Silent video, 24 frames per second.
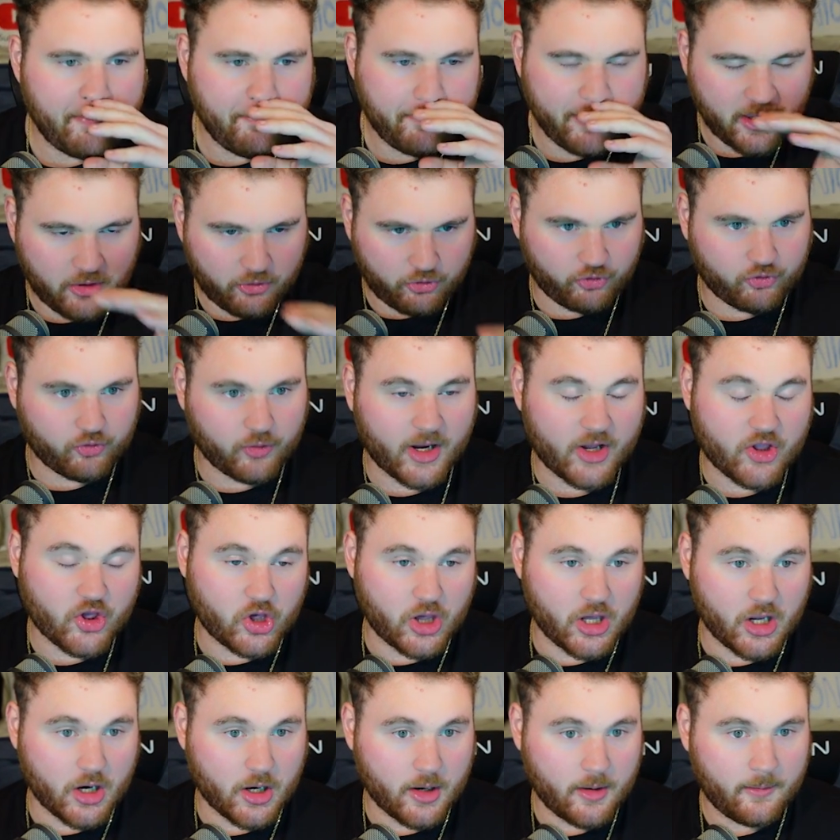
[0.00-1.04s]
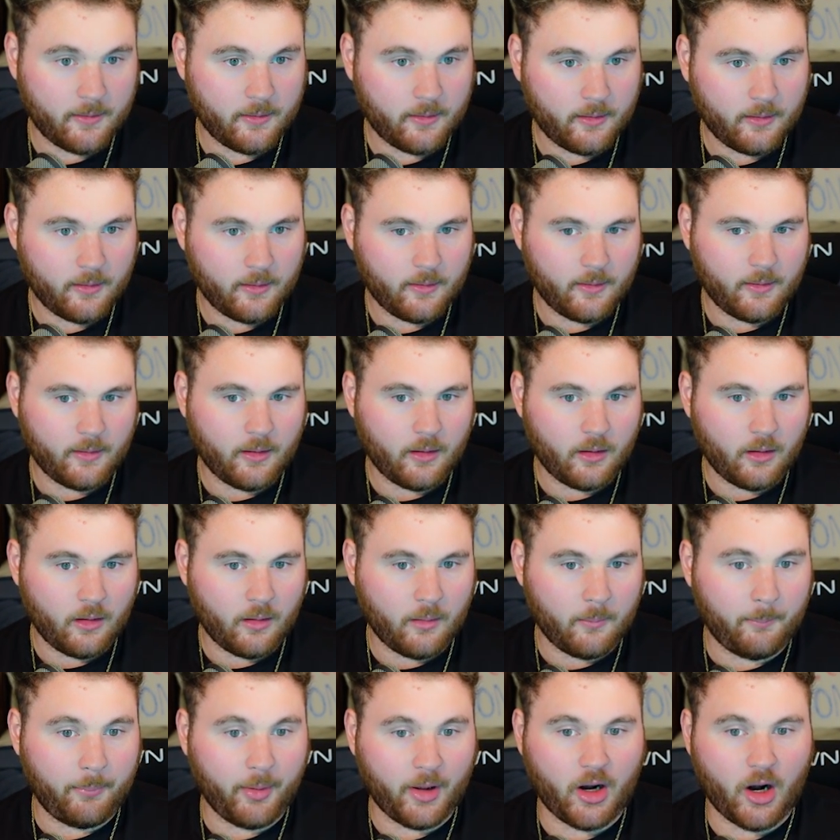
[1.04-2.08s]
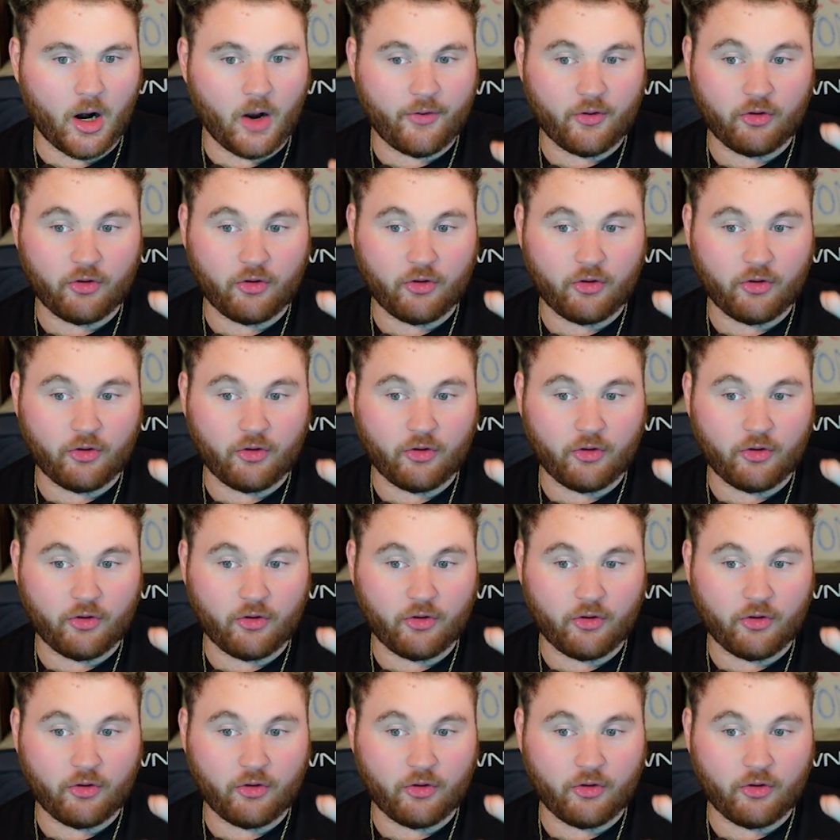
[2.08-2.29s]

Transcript: be a stretch here, but are